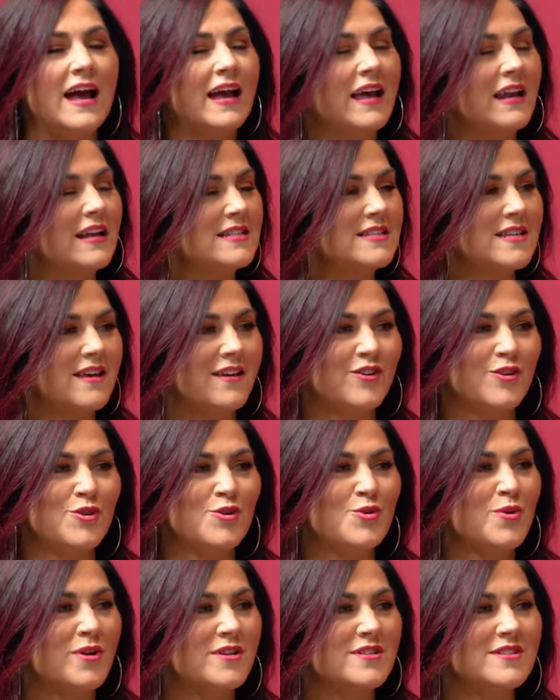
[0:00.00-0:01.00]
I got to tell you,
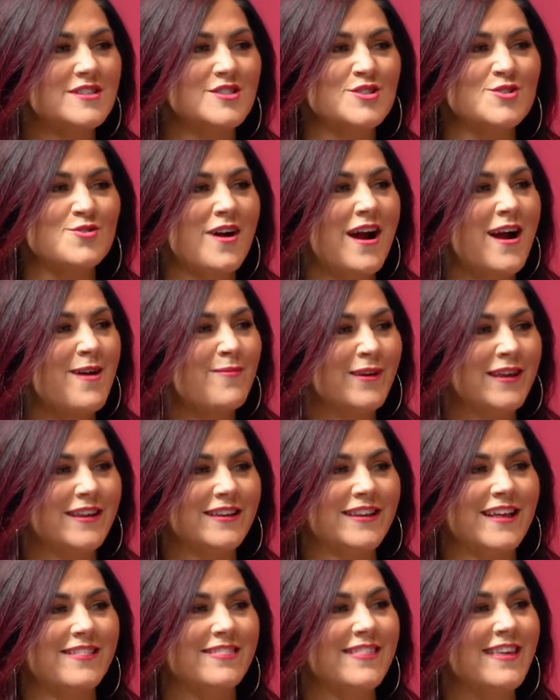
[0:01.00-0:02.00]
you are
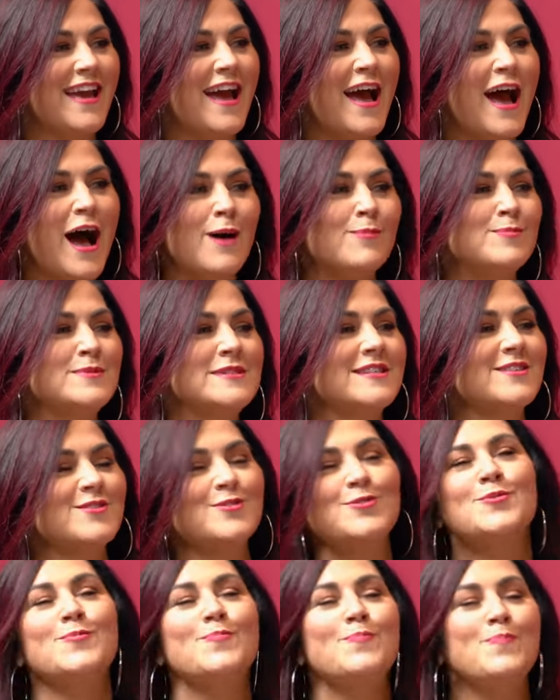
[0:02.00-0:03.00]
describing like the
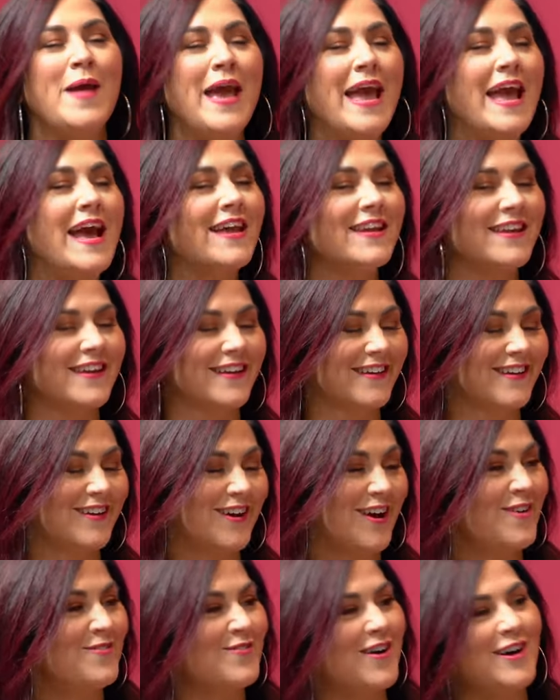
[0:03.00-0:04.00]
absolute panic
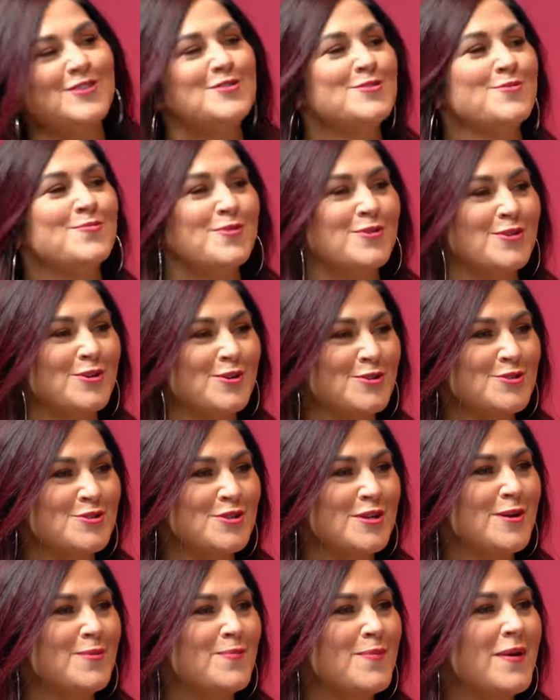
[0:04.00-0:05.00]
of
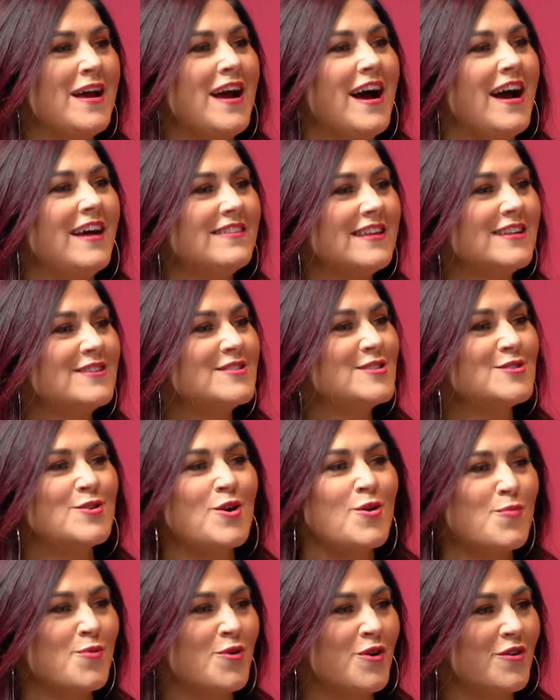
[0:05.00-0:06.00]
entrepreneurship. Yeah. I think
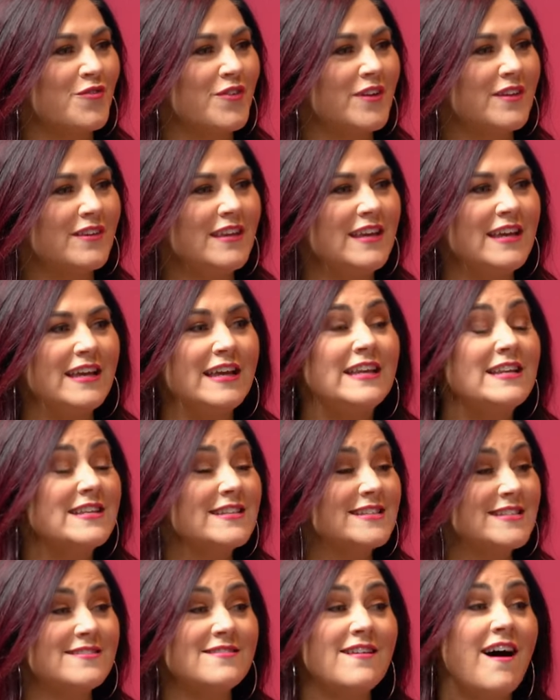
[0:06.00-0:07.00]
so perfectly. It
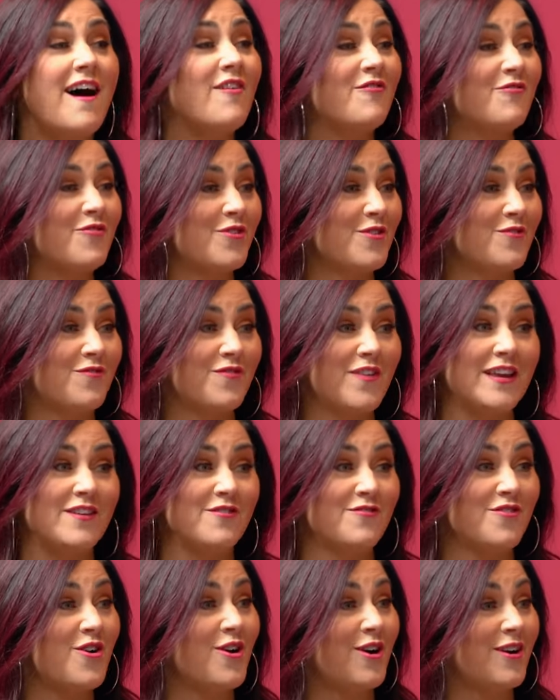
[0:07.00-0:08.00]
is not for the faint
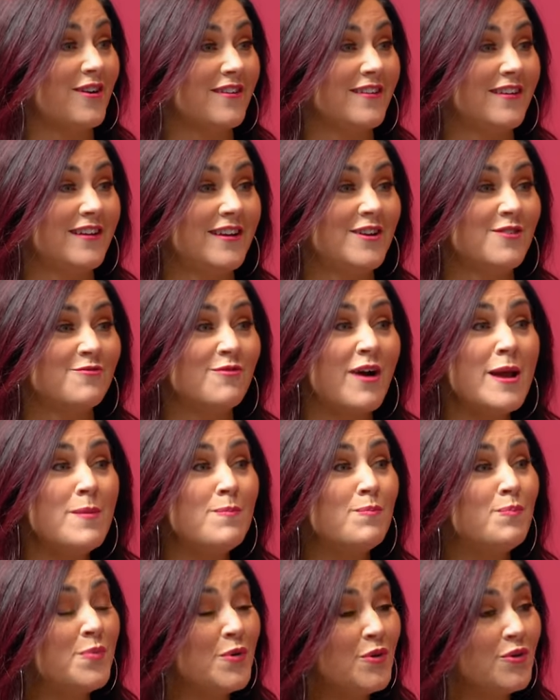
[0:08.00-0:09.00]
of heart.
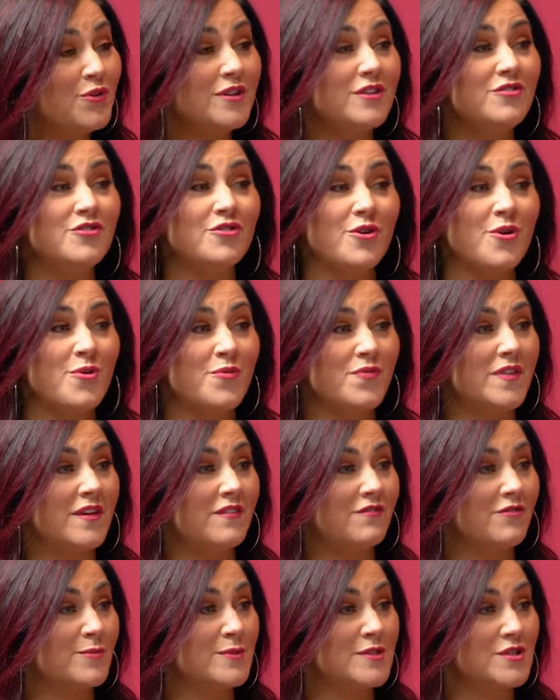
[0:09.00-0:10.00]
Right? Building your own
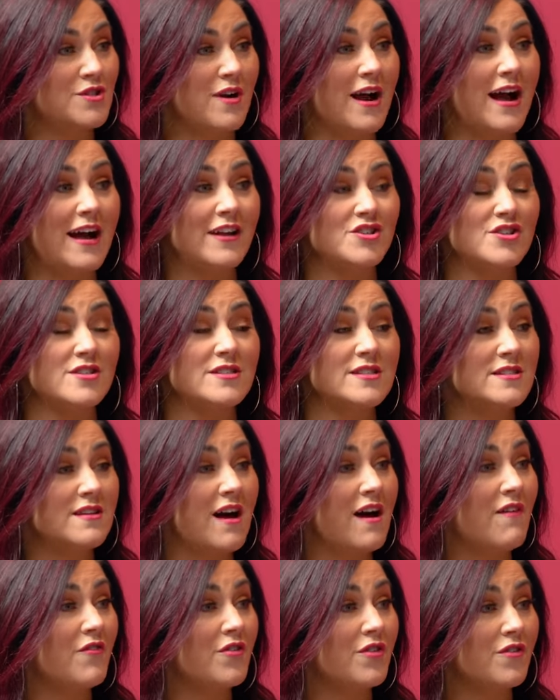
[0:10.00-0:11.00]
thing from scratch is
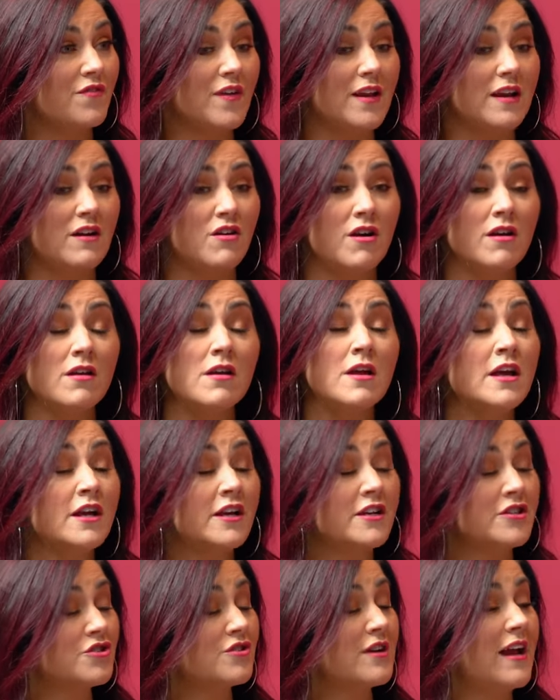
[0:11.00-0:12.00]
not for the faint of heart
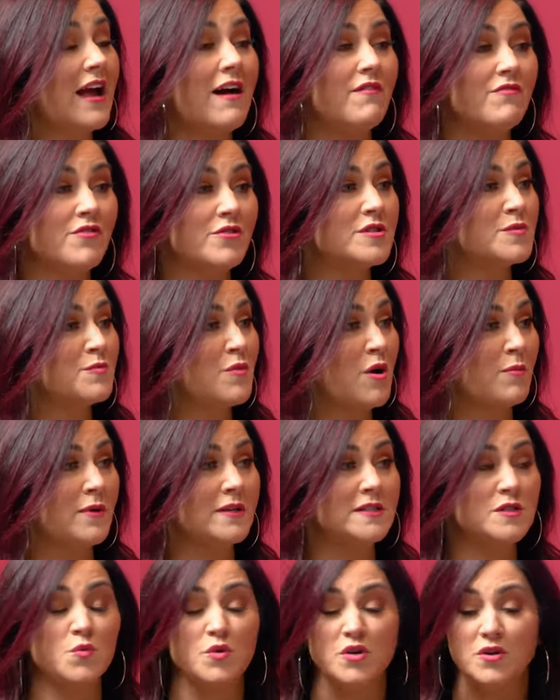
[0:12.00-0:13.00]
because you're going to have those
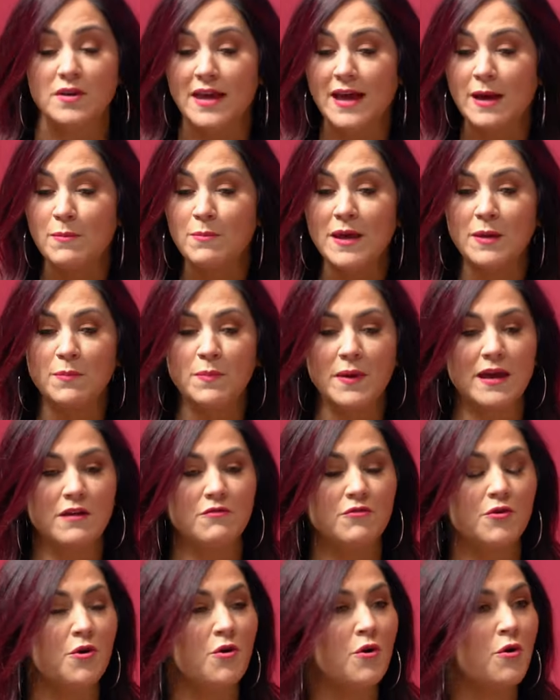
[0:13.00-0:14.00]
moments where you can't make
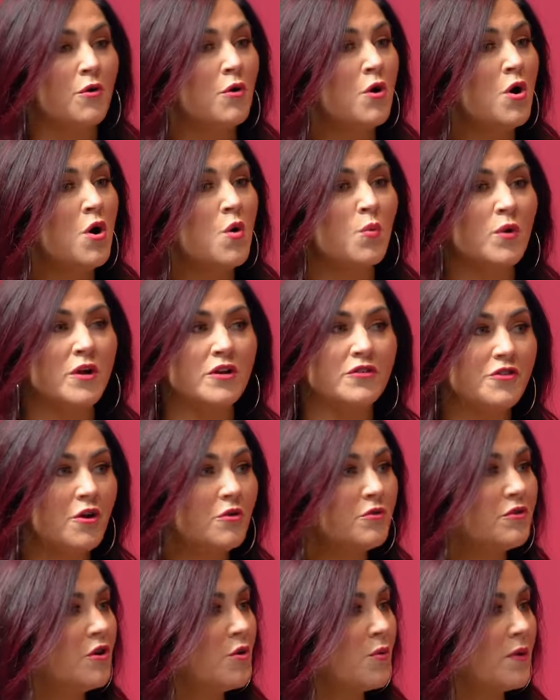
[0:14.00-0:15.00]
payroll, where you
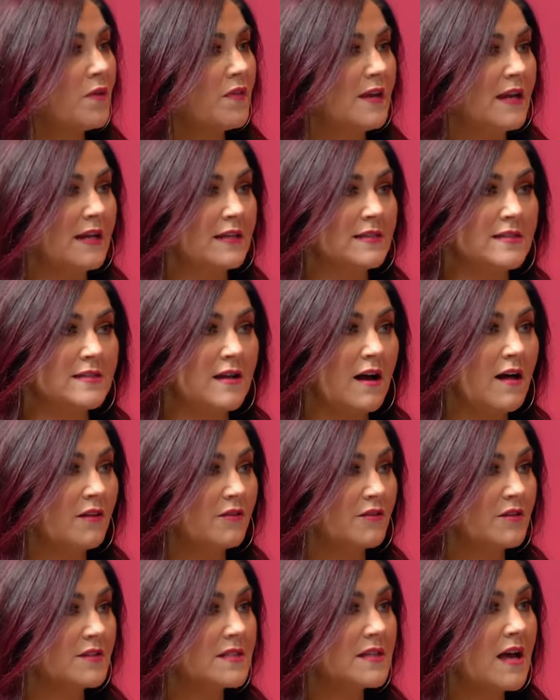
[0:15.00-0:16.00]
don't know where the next
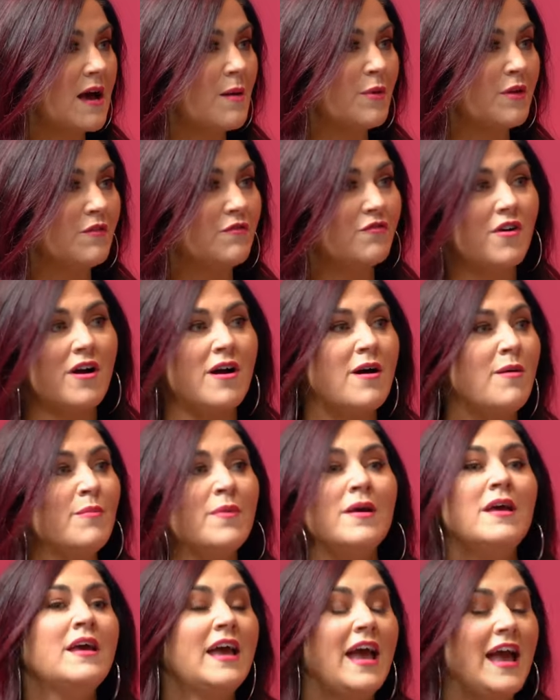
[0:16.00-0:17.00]
dollar is coming
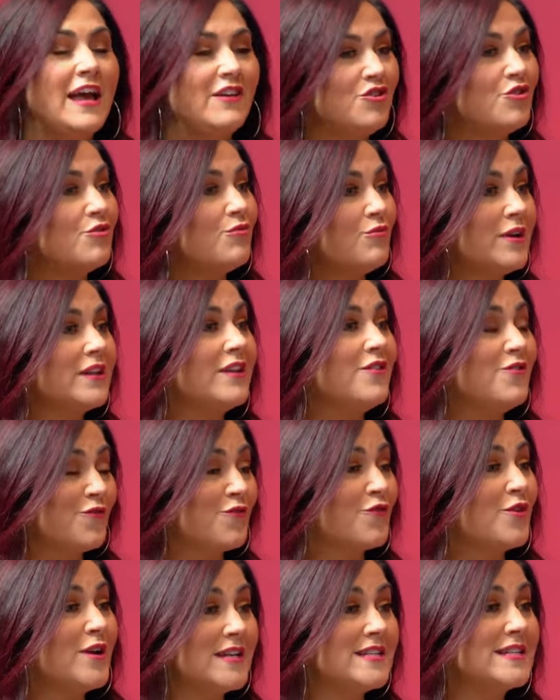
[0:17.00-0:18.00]
from, and you're really
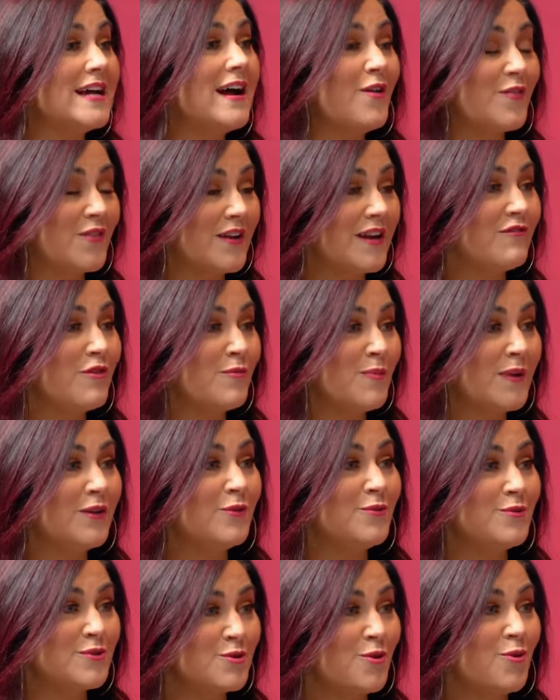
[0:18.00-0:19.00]
freaked out that everybody
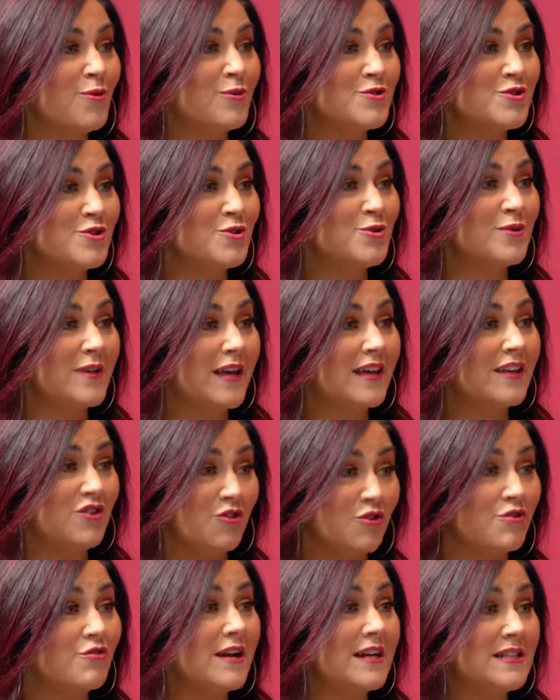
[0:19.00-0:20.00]
who told you, like,
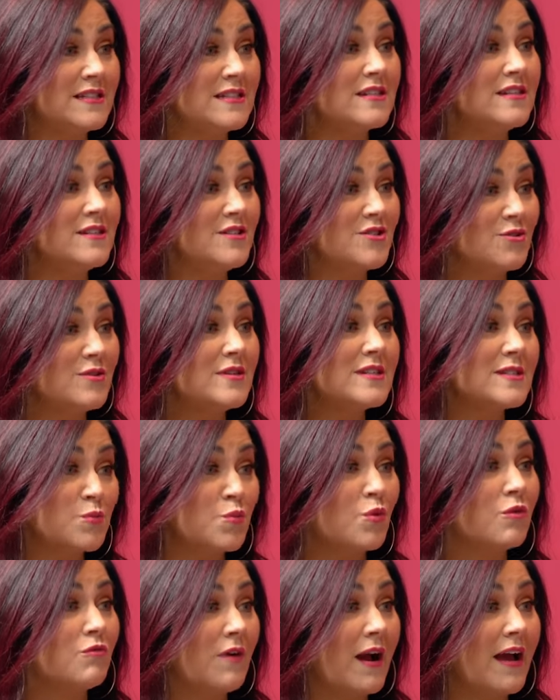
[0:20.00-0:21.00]
you're yeah. crazy to do this,
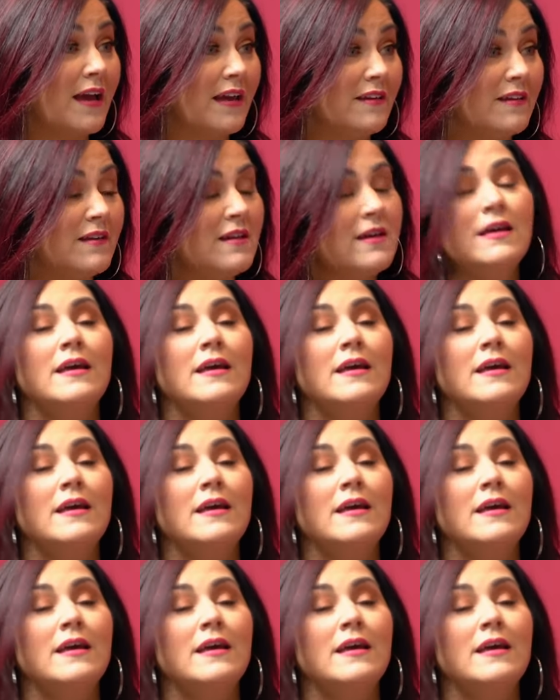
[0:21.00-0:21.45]
were right.